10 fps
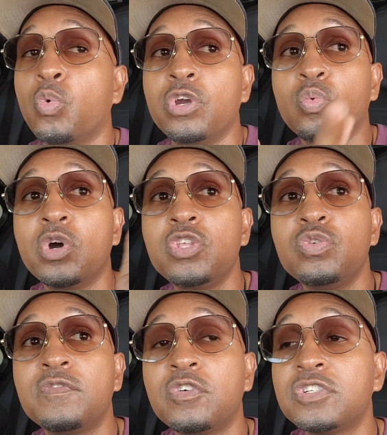Where in one
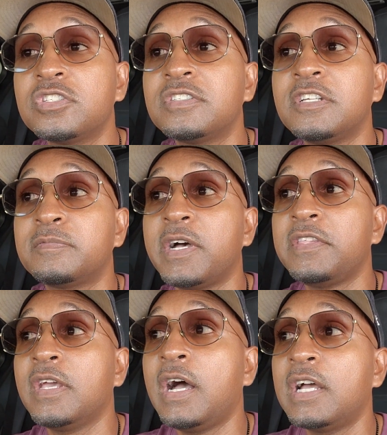universe it's
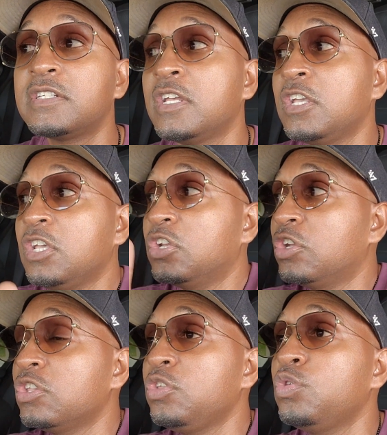by the odds, in
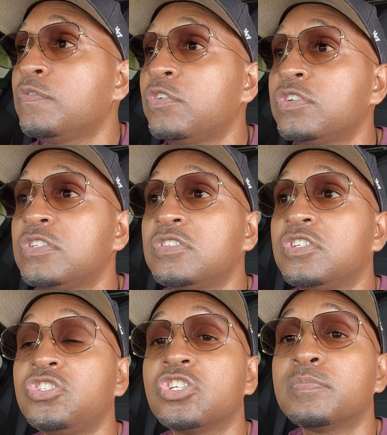another universe
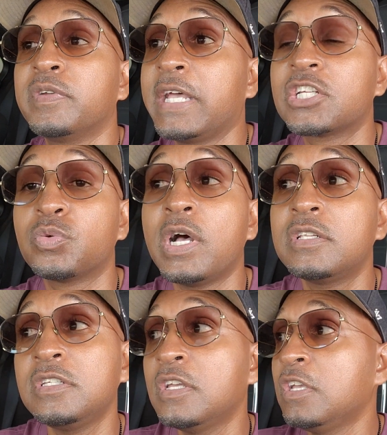it's just by
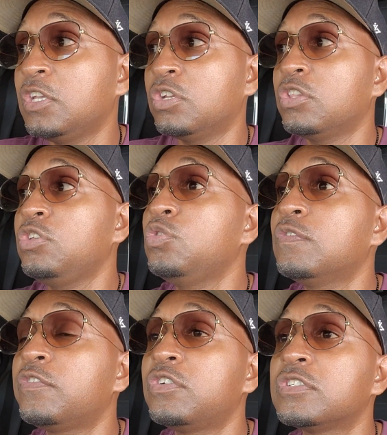actuality, in another
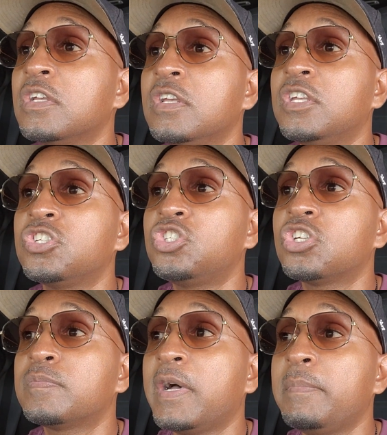universe it's
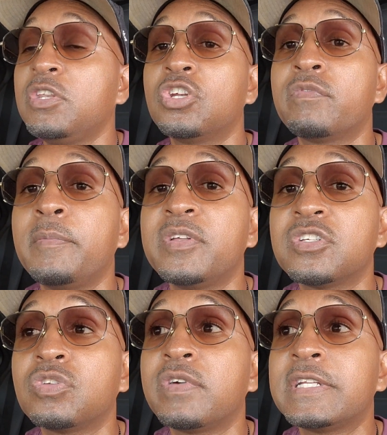just by being in the right
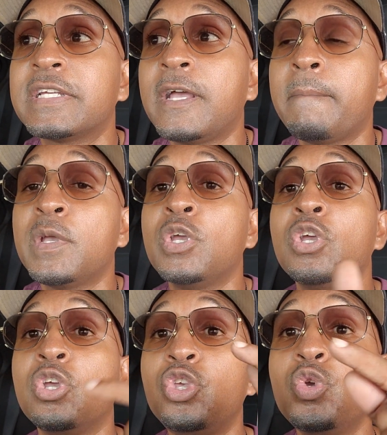place at the right time.
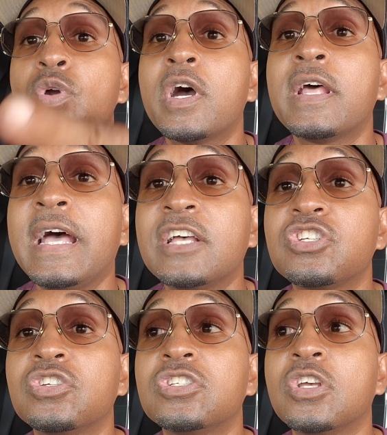You gotta
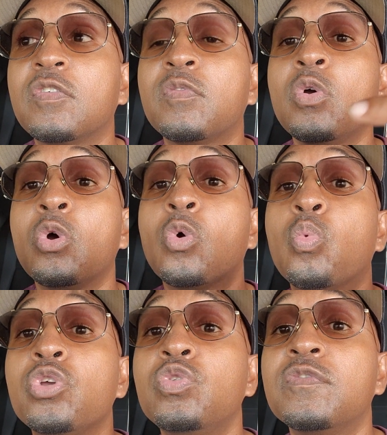ask yourself
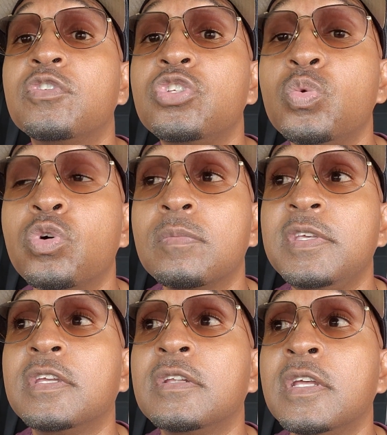what universe you wanna
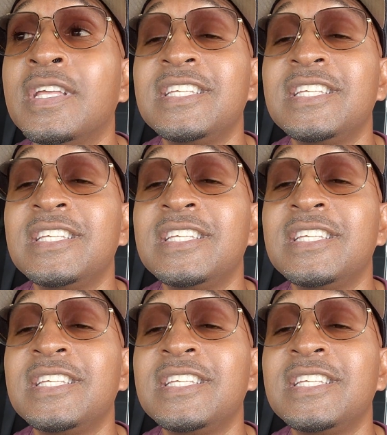be in.